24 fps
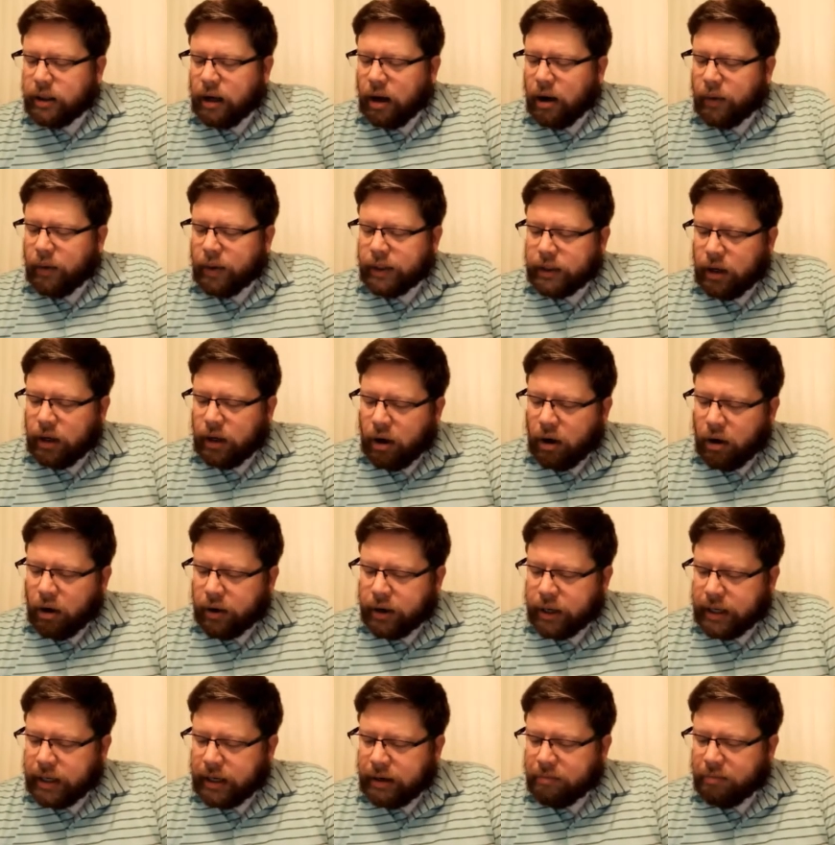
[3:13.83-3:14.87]
always
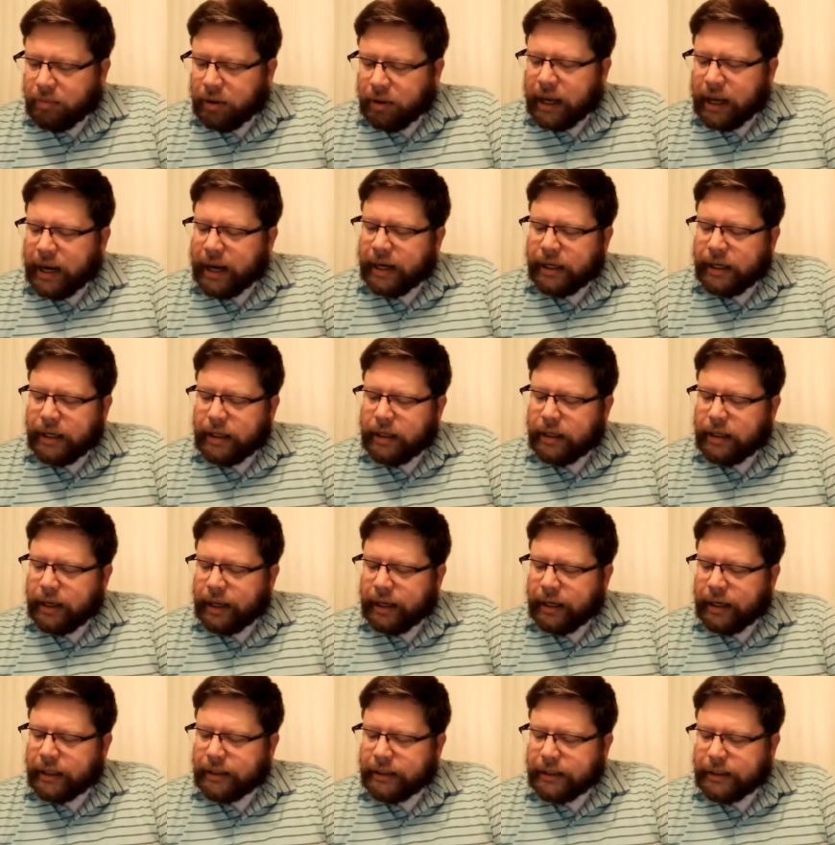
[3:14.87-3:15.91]
hardened and blinded
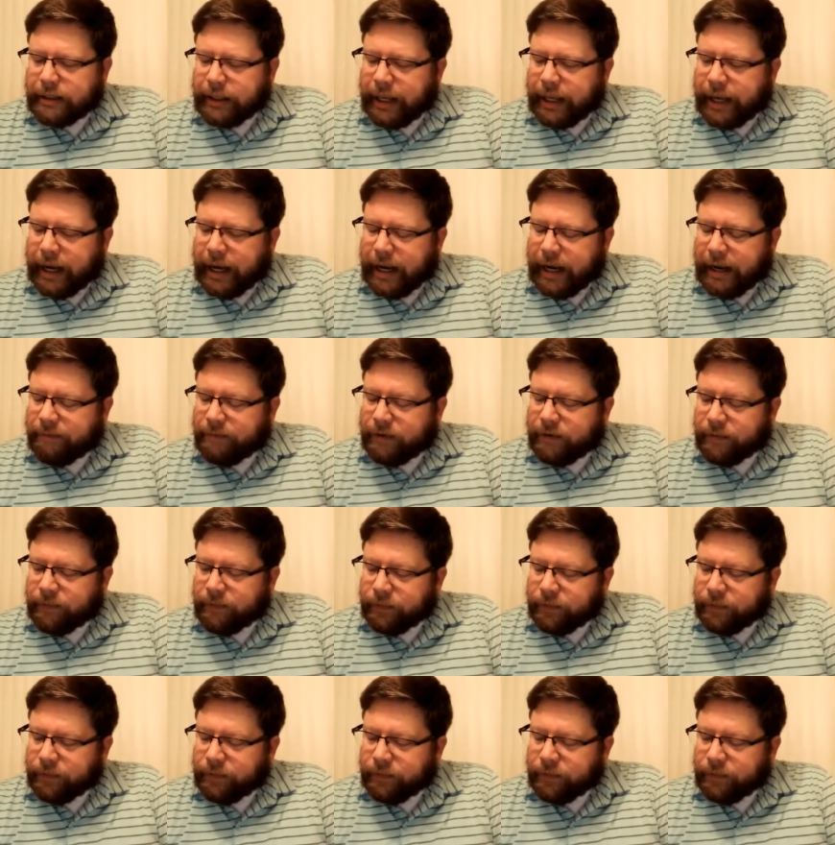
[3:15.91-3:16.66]
and enslaved.